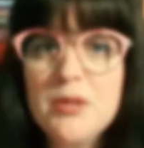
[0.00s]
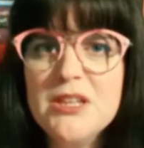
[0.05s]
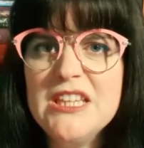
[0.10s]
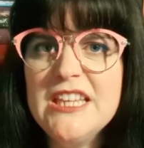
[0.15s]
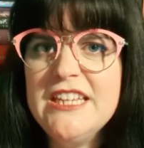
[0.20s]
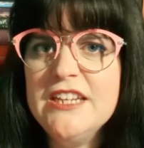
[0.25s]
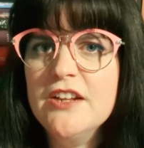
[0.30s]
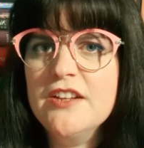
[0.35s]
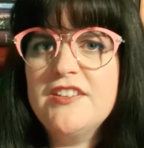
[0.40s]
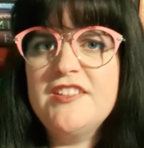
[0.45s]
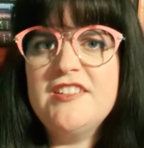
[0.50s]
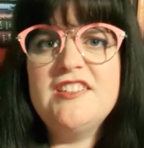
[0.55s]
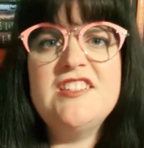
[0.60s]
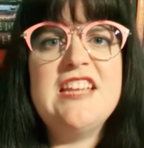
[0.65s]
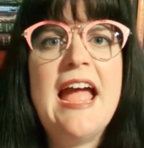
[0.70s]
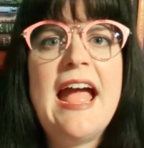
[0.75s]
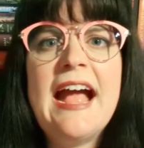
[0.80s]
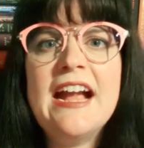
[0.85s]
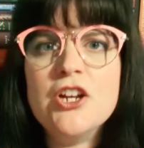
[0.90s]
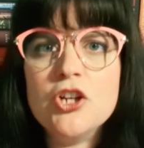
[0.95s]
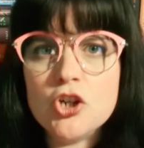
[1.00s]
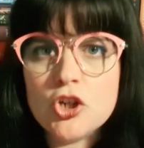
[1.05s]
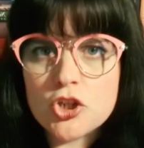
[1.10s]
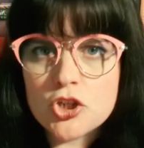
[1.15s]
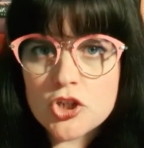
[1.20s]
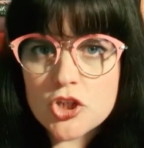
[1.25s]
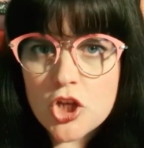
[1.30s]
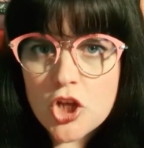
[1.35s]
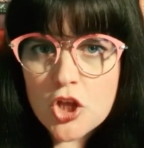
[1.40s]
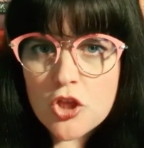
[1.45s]
Thumbelina
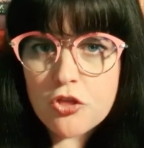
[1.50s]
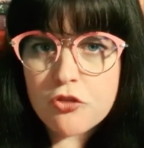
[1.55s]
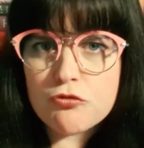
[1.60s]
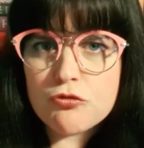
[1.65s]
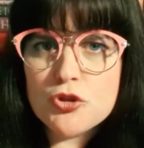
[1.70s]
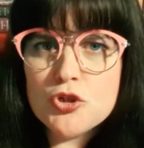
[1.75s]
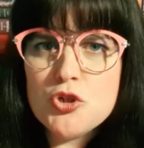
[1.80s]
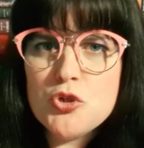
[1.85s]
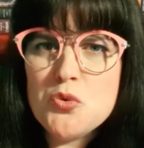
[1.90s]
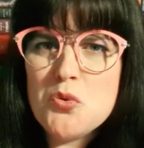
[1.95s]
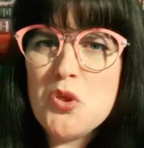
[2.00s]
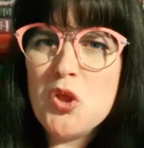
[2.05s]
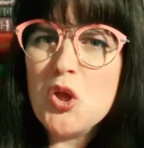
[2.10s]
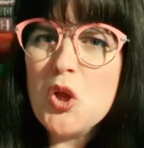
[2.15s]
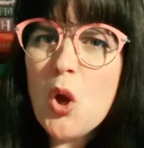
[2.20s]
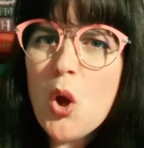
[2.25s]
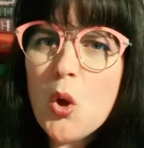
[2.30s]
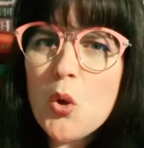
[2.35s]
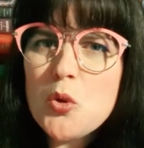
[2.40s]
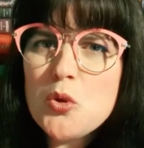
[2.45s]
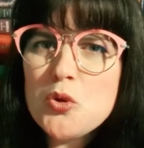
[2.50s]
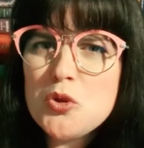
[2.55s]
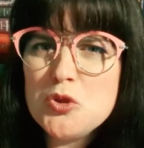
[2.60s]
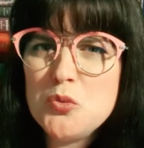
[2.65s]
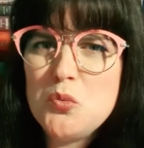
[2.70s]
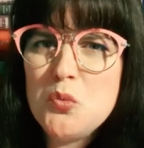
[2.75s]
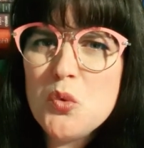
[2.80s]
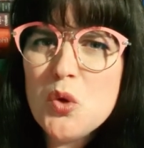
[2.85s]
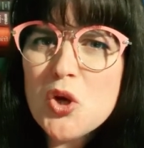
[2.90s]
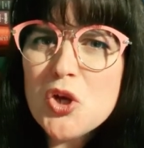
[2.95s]
staggered through the
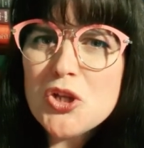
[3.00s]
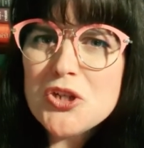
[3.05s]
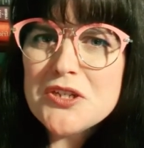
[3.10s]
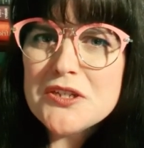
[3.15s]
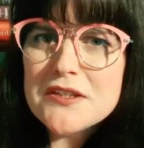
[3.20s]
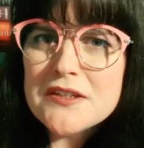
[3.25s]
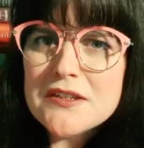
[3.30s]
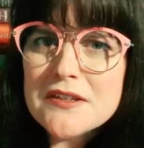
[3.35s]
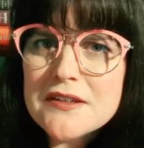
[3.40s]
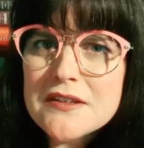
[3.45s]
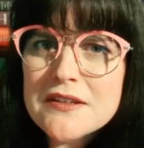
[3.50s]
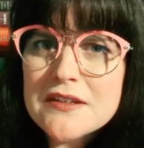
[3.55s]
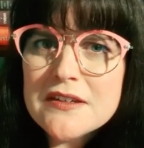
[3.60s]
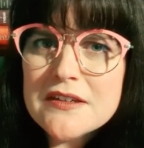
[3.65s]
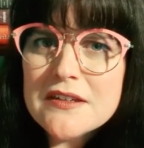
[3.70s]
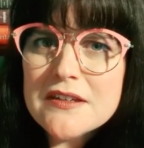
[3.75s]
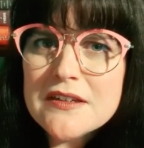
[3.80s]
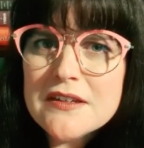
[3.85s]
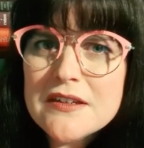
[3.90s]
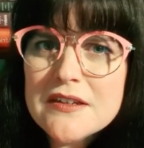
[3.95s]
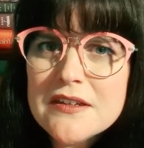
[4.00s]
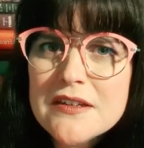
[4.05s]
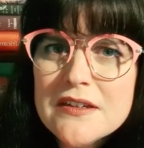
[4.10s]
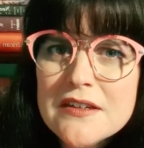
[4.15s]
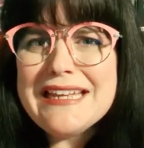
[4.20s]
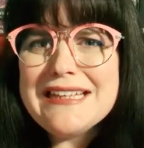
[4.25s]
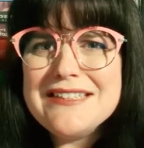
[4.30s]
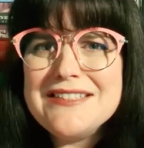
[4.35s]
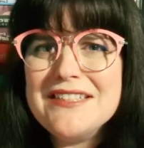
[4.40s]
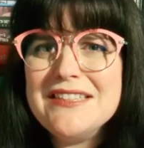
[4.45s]
cold wood,
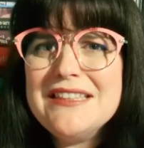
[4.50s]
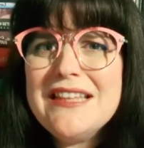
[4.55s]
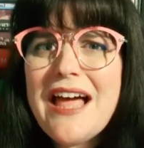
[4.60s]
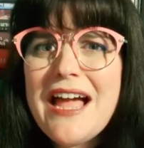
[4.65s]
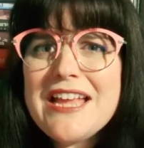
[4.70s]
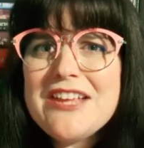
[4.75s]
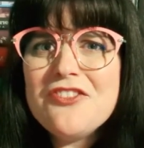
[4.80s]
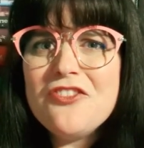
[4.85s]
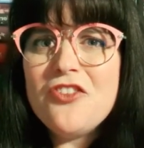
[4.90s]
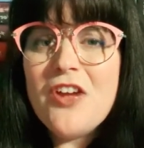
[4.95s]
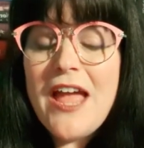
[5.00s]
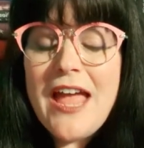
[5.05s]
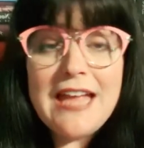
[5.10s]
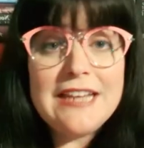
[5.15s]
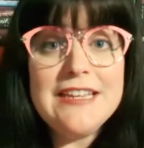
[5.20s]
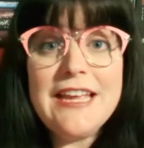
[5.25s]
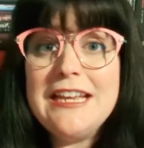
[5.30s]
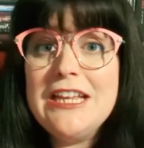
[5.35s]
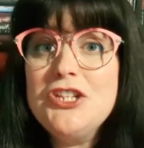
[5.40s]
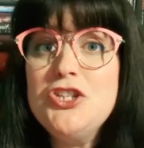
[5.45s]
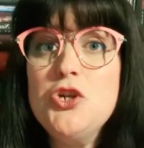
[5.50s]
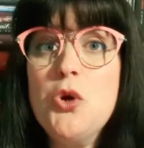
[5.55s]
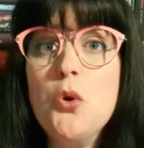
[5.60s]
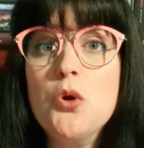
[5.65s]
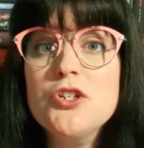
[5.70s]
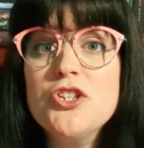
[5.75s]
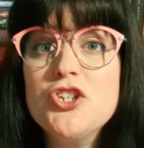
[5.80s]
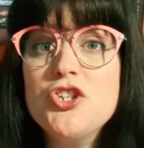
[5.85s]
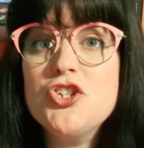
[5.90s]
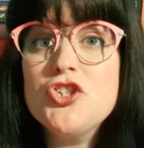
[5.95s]
clinging to life and getting
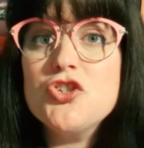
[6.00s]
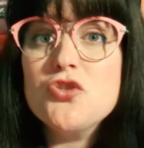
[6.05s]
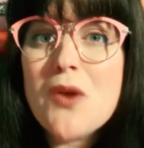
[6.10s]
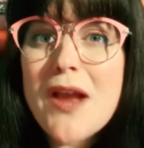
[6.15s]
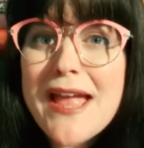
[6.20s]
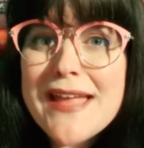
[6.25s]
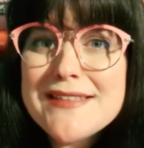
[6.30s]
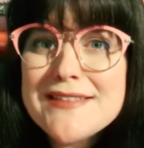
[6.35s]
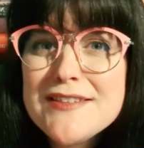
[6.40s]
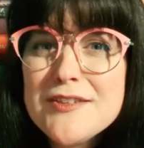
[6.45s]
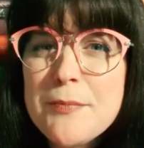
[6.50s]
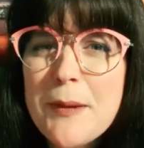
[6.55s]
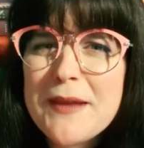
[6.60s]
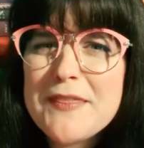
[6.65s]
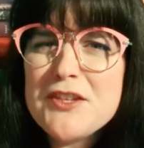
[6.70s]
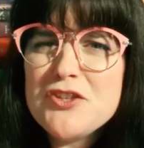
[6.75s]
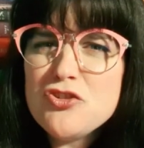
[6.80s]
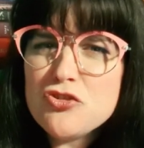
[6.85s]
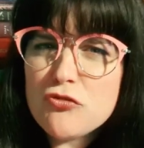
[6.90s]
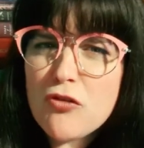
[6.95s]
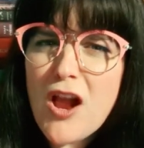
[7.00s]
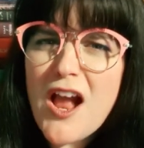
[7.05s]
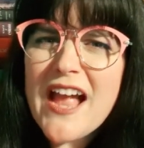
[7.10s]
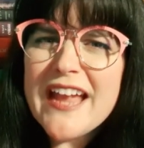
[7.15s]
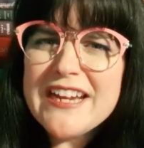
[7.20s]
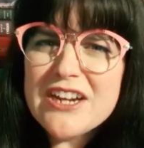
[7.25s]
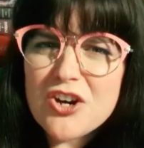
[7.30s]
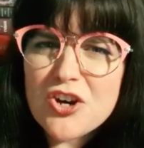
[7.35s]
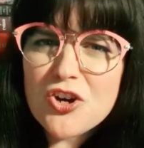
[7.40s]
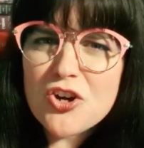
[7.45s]
torn to shreds by the
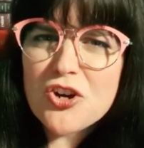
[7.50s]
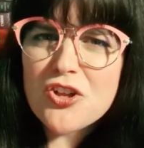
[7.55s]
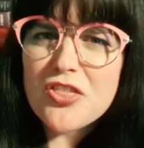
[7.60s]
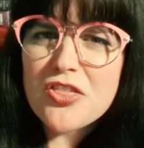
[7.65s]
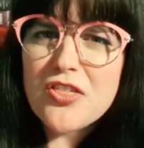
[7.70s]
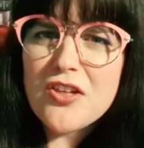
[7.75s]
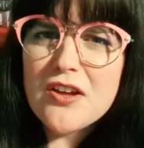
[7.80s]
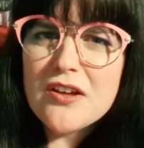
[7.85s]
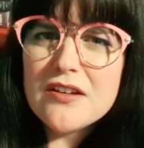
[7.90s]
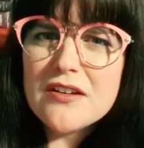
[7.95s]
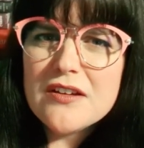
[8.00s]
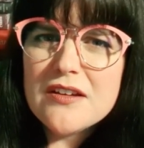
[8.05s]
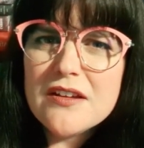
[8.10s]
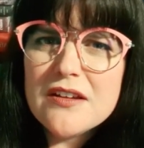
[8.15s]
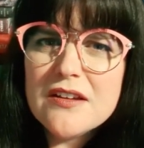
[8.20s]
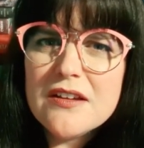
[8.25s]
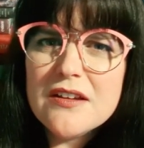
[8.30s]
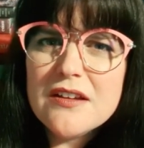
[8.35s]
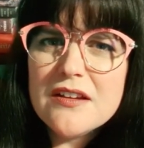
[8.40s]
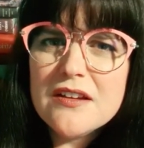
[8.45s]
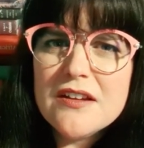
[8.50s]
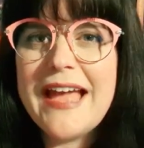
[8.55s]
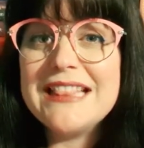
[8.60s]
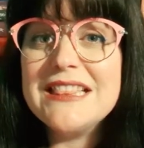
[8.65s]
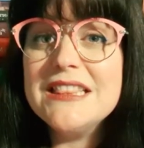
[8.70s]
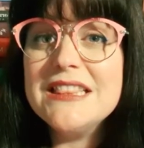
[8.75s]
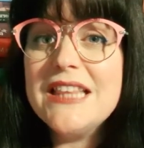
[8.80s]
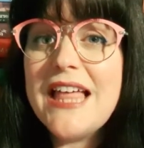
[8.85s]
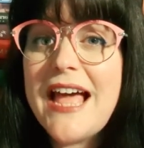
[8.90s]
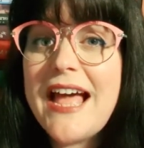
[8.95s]
dry earth.
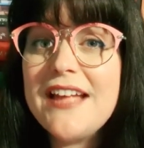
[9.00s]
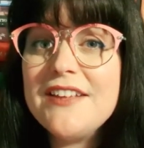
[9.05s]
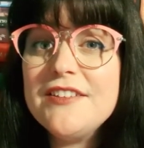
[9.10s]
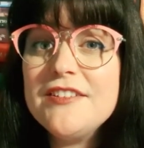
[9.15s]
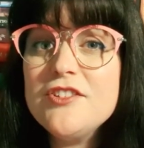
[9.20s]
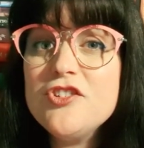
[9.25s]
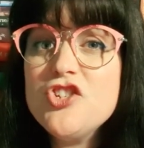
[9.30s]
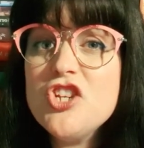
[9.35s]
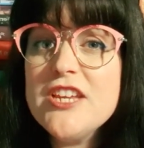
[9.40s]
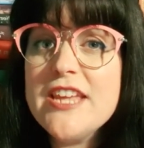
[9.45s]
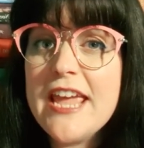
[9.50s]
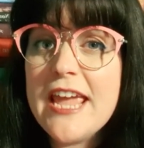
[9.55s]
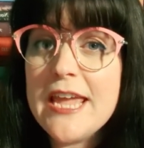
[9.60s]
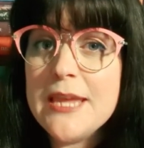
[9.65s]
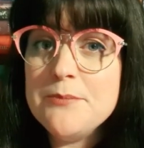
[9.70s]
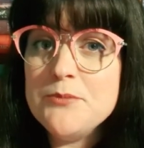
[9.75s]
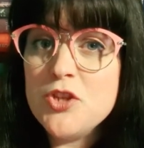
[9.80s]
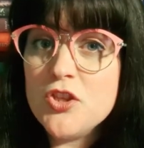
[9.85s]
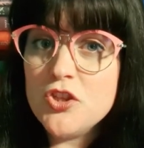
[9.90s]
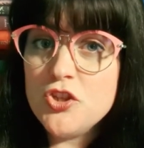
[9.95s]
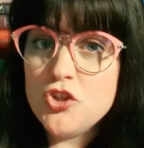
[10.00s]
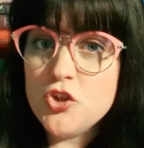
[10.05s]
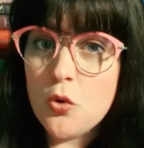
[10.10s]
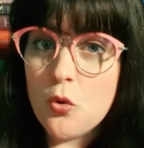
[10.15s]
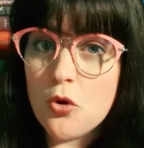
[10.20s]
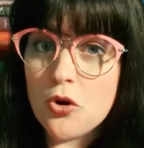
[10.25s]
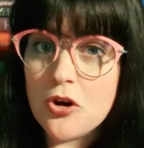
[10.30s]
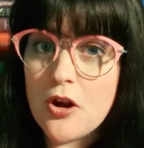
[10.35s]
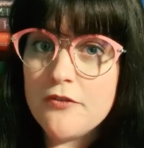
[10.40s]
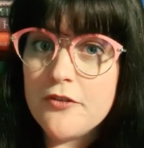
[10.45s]
At last she came to the
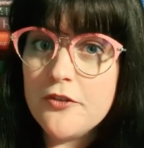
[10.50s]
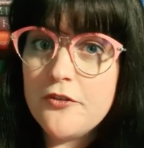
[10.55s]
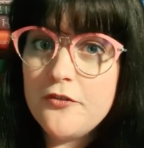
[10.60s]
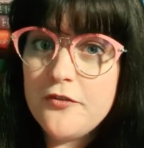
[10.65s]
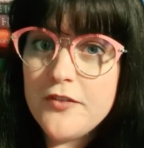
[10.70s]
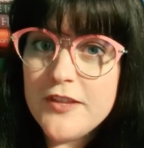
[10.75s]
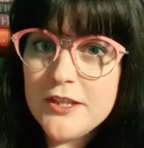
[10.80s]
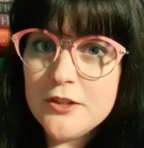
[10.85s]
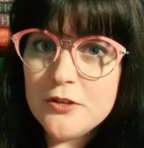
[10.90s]
door of a